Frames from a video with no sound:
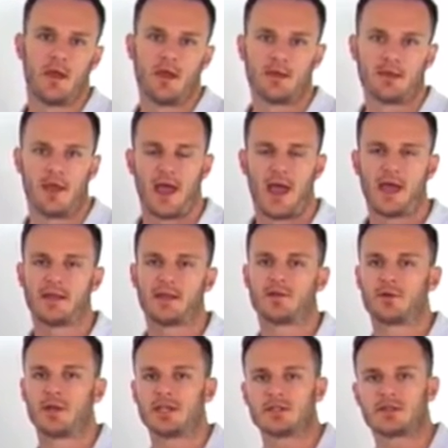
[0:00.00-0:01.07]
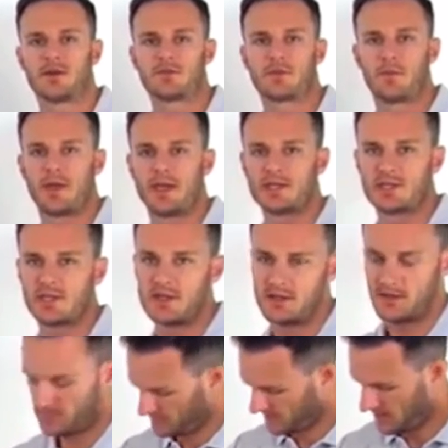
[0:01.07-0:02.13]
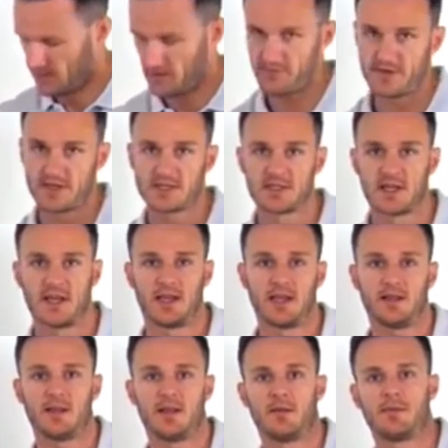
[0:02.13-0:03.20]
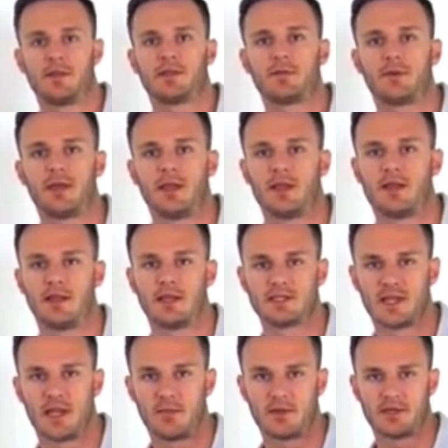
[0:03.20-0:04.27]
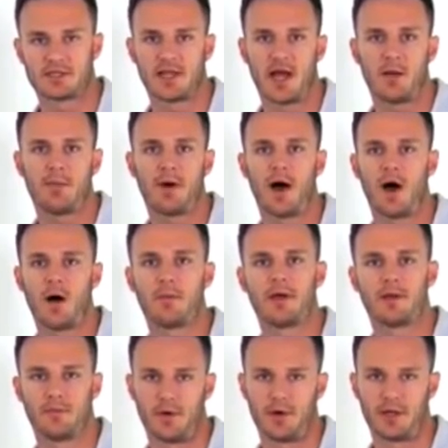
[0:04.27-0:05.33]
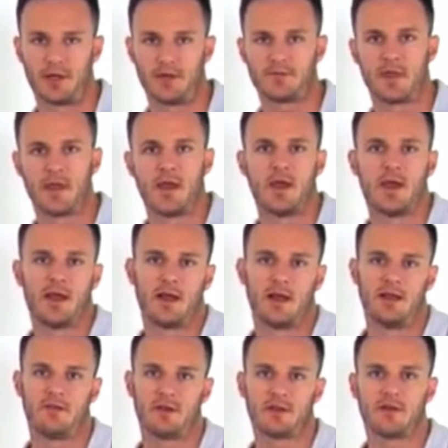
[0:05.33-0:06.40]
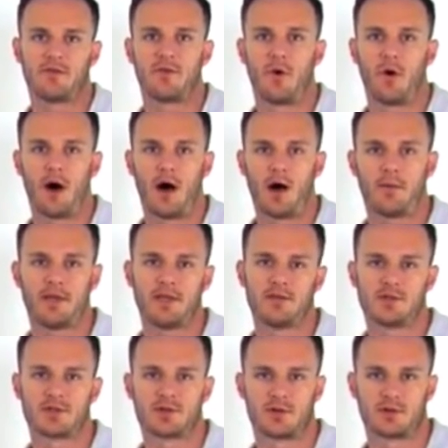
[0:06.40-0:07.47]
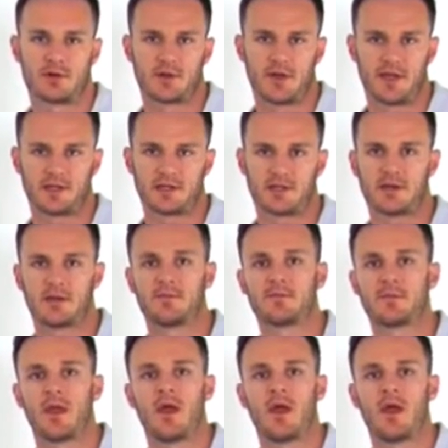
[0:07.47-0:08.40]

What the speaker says: The hand and wrist of the patient are fixated between the examiner's upper arm and body, leaving the forearm in neutral rotation.